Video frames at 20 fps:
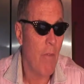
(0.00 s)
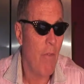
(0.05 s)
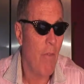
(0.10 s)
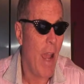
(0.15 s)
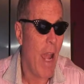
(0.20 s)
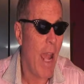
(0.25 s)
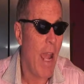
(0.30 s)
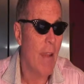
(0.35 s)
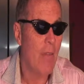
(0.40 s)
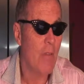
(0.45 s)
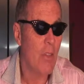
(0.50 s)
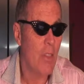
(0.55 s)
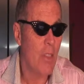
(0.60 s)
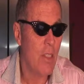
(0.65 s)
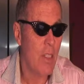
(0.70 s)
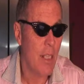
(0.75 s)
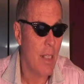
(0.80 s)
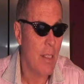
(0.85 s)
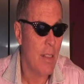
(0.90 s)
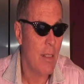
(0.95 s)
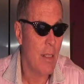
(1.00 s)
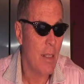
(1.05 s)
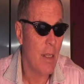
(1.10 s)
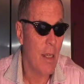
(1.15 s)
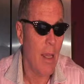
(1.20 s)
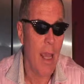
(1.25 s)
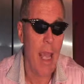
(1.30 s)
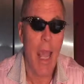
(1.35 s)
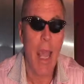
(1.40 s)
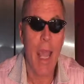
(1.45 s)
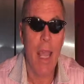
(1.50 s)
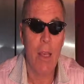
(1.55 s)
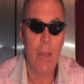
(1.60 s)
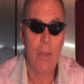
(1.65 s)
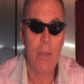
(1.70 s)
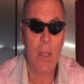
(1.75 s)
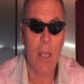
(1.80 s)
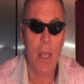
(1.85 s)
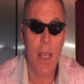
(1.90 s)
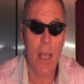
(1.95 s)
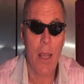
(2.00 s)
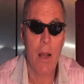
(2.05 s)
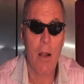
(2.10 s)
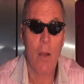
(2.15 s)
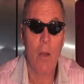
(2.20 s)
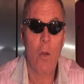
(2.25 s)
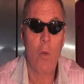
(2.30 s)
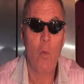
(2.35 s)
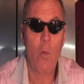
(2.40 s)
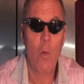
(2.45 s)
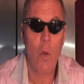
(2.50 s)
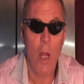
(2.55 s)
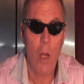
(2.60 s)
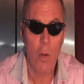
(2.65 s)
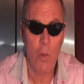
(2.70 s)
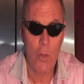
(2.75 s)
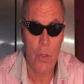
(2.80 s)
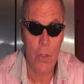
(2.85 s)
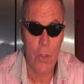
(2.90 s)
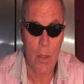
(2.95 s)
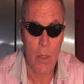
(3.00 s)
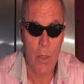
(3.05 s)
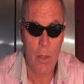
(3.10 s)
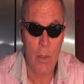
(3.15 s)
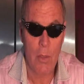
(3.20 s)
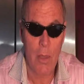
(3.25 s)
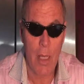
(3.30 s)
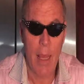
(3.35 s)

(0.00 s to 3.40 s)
560 SL Roadster.